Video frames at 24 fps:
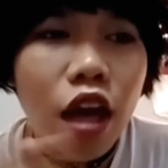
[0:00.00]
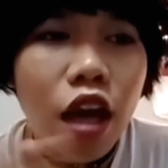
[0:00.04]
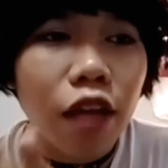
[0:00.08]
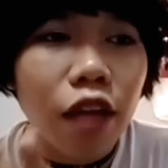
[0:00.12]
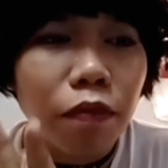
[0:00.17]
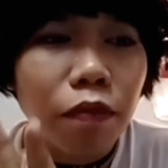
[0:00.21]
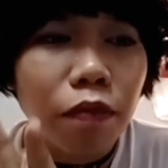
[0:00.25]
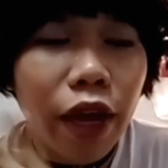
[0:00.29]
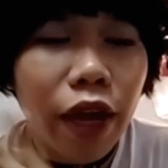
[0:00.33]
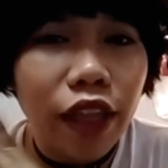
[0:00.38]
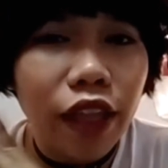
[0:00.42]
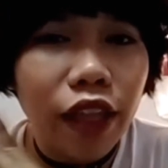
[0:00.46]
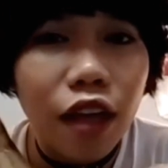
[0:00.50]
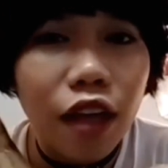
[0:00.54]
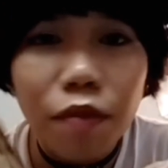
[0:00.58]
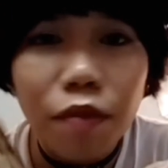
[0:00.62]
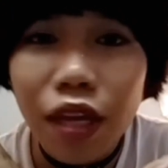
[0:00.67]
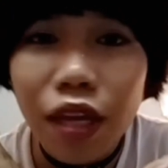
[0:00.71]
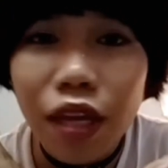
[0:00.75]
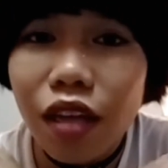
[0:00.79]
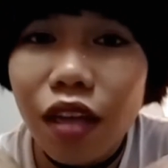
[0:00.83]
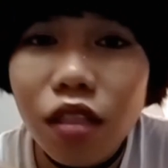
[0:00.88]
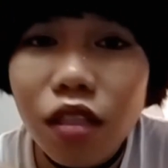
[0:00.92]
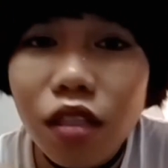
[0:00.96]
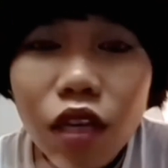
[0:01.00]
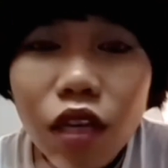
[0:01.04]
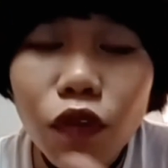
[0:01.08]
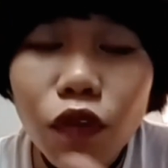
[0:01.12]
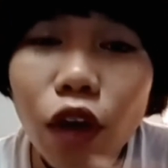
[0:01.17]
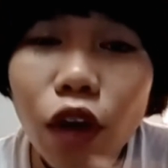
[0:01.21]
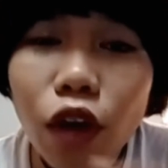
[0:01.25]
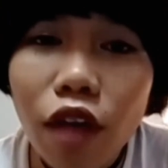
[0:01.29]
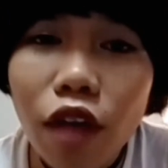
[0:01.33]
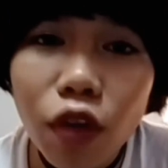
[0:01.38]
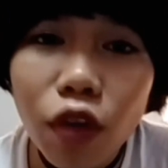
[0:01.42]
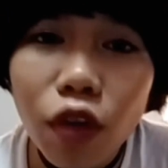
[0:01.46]
It might not be easy
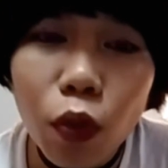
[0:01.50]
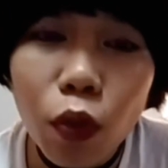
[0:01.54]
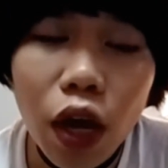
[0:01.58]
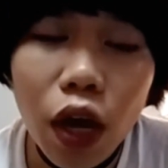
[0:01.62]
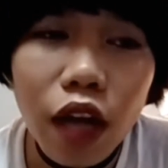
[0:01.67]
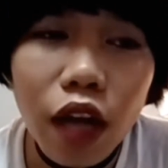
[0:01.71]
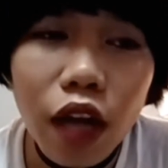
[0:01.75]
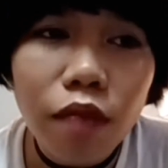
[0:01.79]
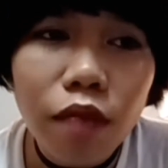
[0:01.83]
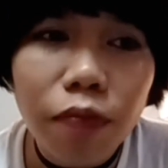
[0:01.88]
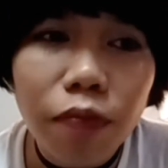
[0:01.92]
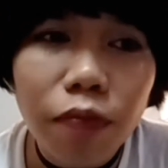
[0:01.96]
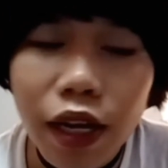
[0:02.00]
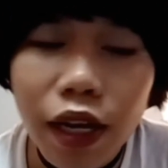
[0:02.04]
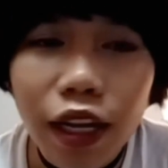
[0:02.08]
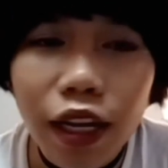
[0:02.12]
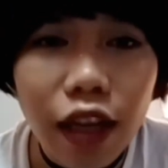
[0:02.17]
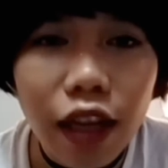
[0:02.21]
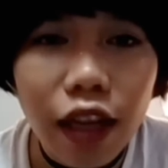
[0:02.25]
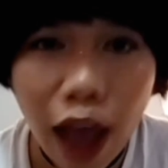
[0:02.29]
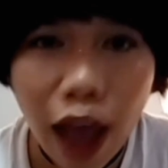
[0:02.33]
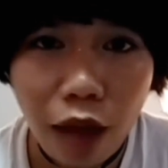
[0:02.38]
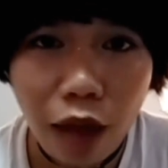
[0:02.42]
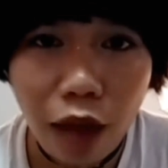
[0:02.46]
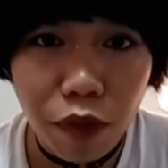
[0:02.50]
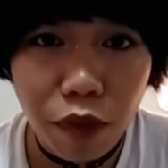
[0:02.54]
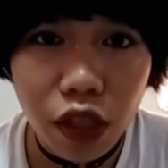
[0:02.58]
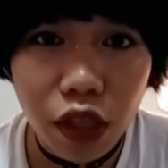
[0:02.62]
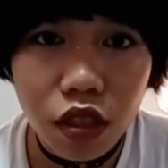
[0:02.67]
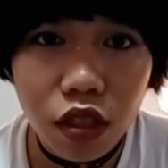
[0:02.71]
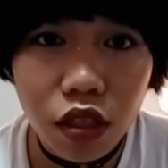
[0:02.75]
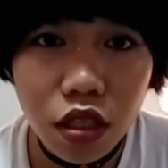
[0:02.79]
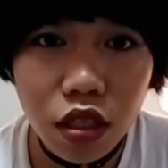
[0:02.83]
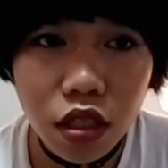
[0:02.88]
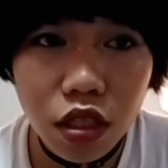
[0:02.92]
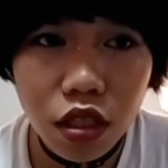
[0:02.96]
for everyone, but it
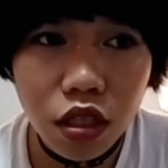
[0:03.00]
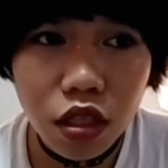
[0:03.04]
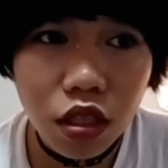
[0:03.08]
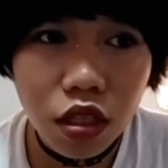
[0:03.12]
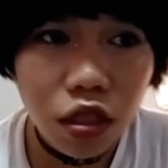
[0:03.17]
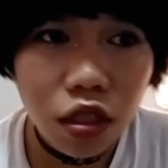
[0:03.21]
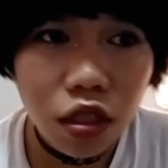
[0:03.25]
happens.